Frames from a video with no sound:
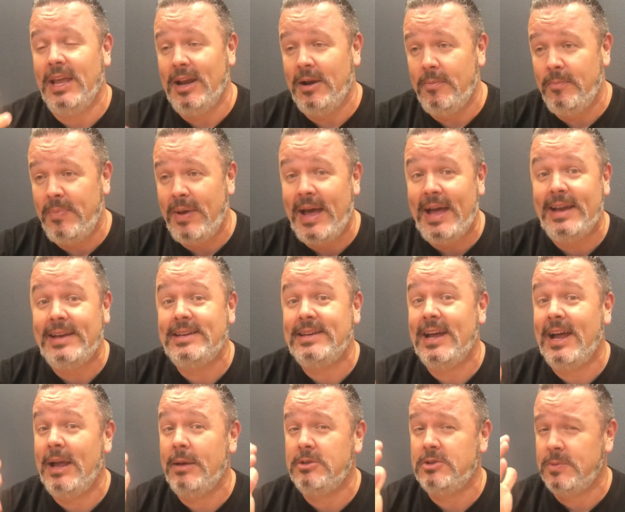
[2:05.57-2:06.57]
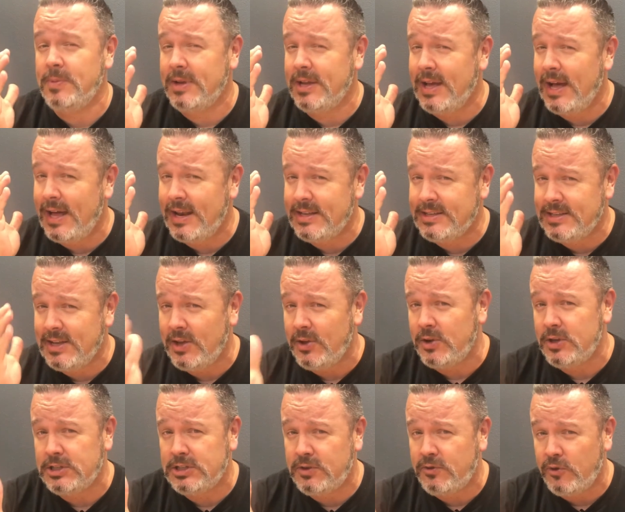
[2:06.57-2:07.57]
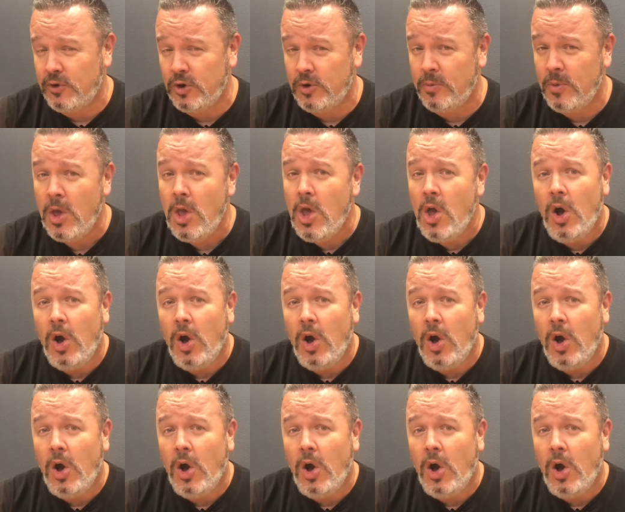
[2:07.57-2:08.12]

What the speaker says: and in bad times, where God has held us firm